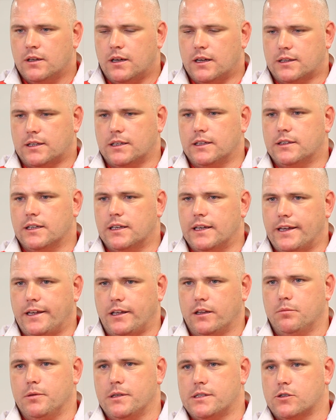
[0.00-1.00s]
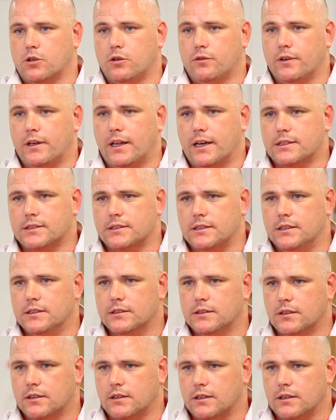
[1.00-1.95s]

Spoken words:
I think the league will be tougher next season.